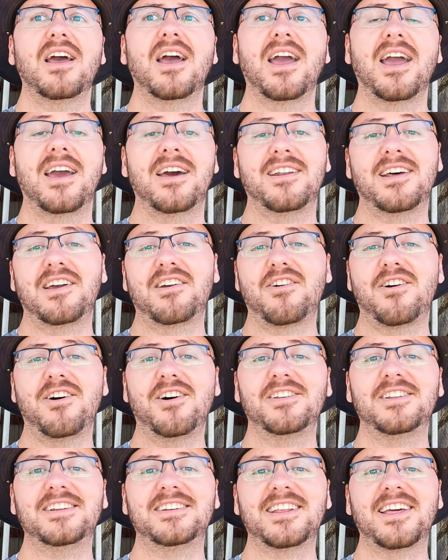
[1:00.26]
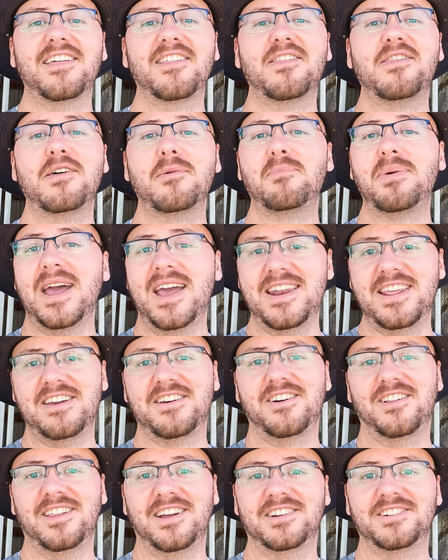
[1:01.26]
and I called it the Penny
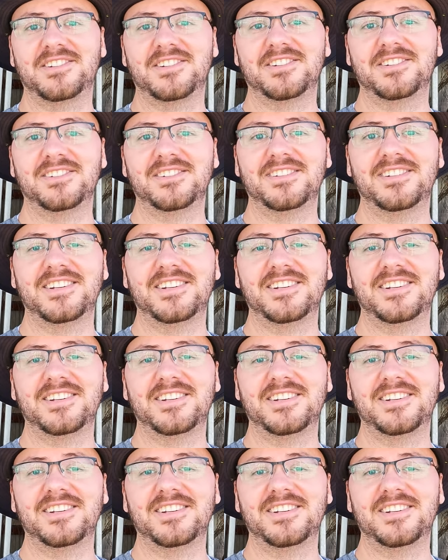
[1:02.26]
Collector.